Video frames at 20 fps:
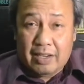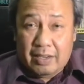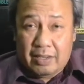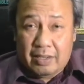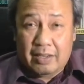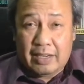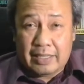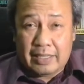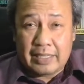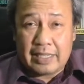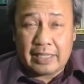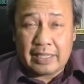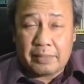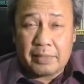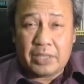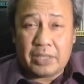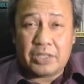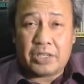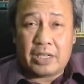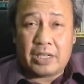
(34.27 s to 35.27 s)
as I
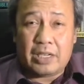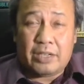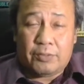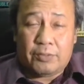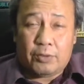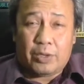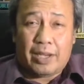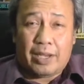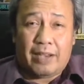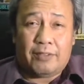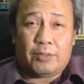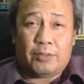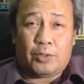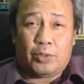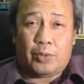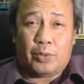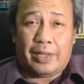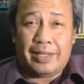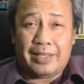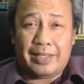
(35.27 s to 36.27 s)
mentioned, if you have
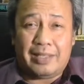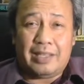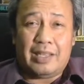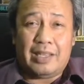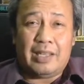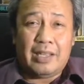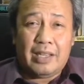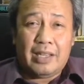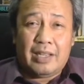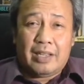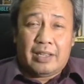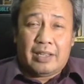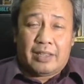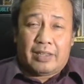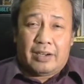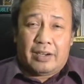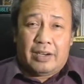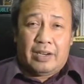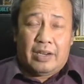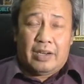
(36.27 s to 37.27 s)

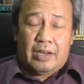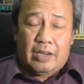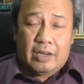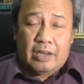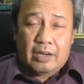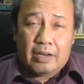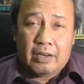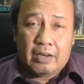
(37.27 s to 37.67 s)
23